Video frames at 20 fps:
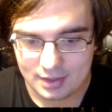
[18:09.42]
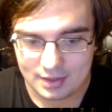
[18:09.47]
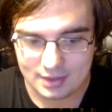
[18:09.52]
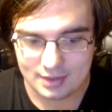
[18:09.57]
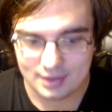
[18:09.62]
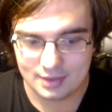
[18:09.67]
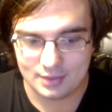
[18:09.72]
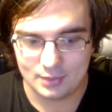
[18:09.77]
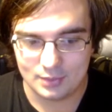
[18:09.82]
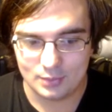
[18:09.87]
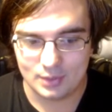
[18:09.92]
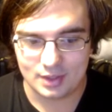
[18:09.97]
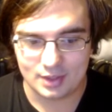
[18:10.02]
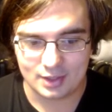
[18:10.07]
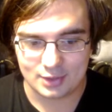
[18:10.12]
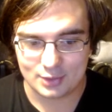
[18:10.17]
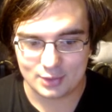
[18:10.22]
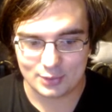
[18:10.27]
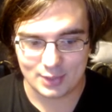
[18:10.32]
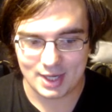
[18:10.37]
what
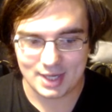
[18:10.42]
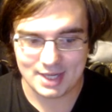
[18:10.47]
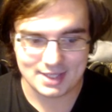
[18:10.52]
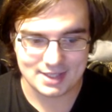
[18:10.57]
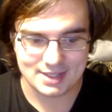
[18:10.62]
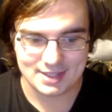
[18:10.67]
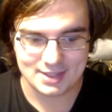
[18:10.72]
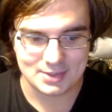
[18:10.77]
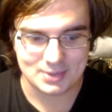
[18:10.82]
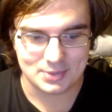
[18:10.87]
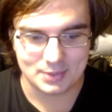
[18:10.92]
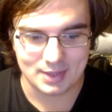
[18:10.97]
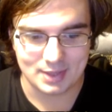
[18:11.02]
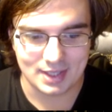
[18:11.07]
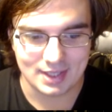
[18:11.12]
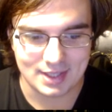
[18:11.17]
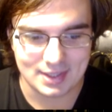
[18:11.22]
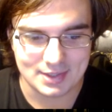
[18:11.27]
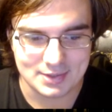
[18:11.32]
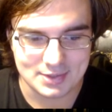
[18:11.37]
craziness we'll get
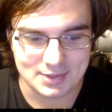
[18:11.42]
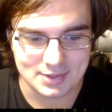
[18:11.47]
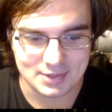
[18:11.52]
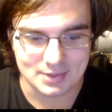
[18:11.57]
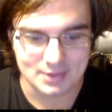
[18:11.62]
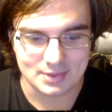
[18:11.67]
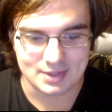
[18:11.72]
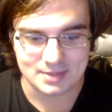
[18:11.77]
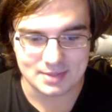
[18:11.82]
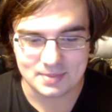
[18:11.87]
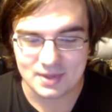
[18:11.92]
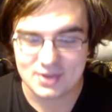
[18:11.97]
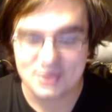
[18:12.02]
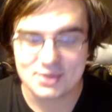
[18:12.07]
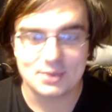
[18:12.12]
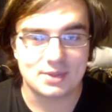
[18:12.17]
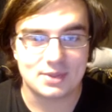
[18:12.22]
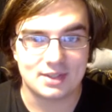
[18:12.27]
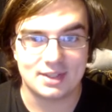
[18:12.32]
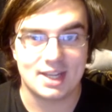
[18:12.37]
into, especially with the
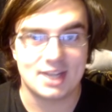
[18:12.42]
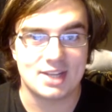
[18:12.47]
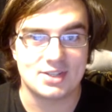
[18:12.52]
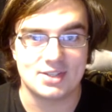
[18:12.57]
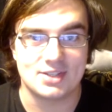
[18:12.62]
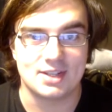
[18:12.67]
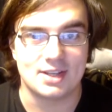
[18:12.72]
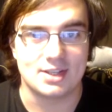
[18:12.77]
legendaries.